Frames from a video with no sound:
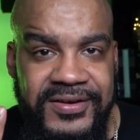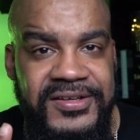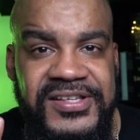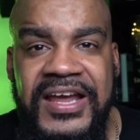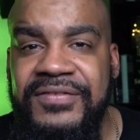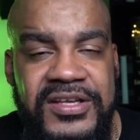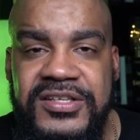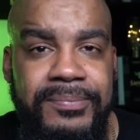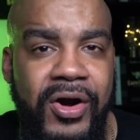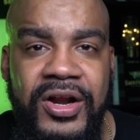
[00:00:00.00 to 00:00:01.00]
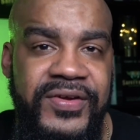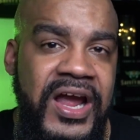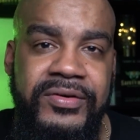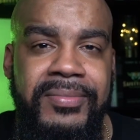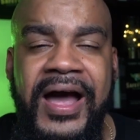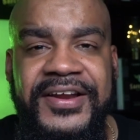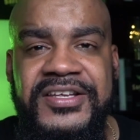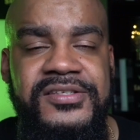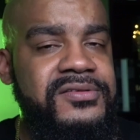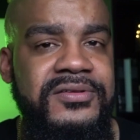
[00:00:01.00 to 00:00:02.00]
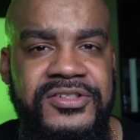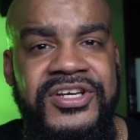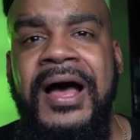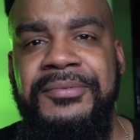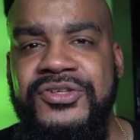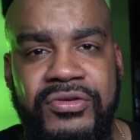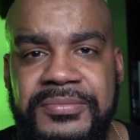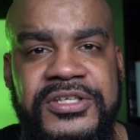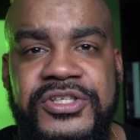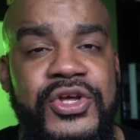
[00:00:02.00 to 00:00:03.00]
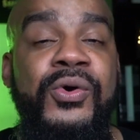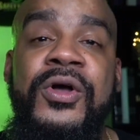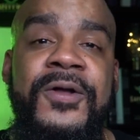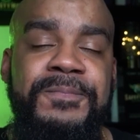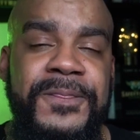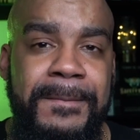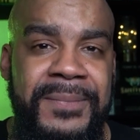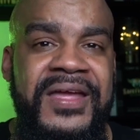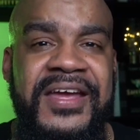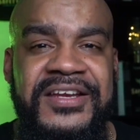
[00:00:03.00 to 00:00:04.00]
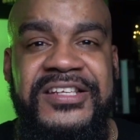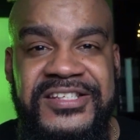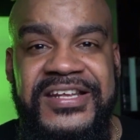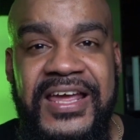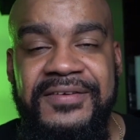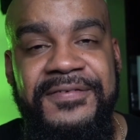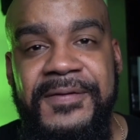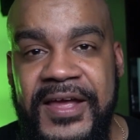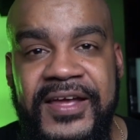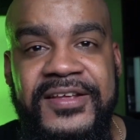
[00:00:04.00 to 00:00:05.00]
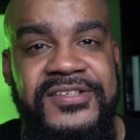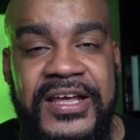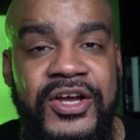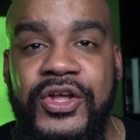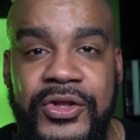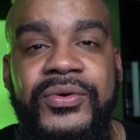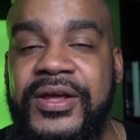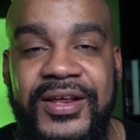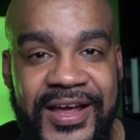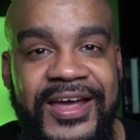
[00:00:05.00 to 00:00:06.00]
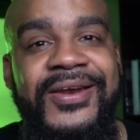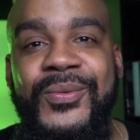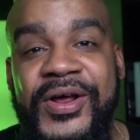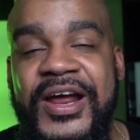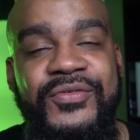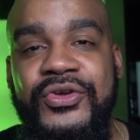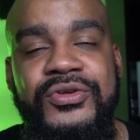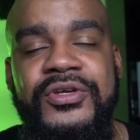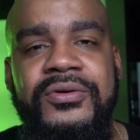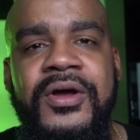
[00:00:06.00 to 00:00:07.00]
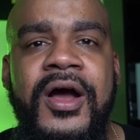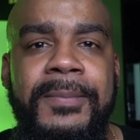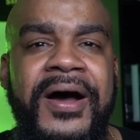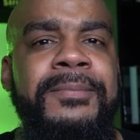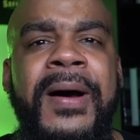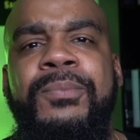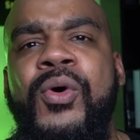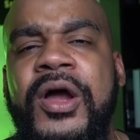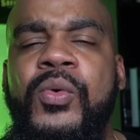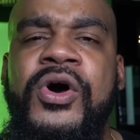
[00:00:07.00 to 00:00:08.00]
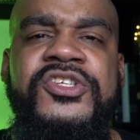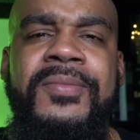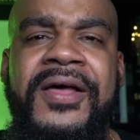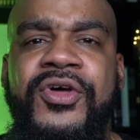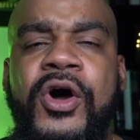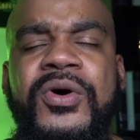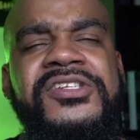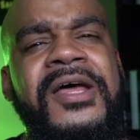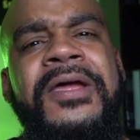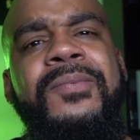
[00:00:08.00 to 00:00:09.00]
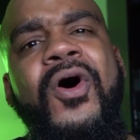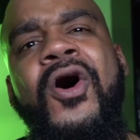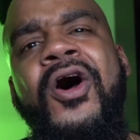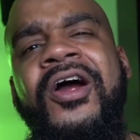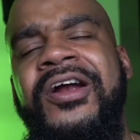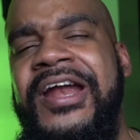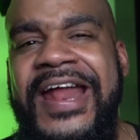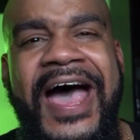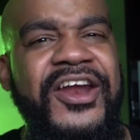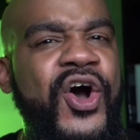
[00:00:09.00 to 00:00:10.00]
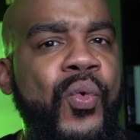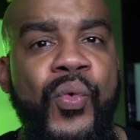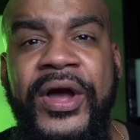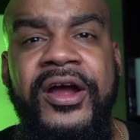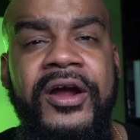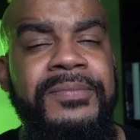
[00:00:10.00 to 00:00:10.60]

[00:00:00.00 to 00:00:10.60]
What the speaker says: Safety is a part of everybody's job description. So being safe is included in whatever you do. But my point was, my thought was that people are not aware.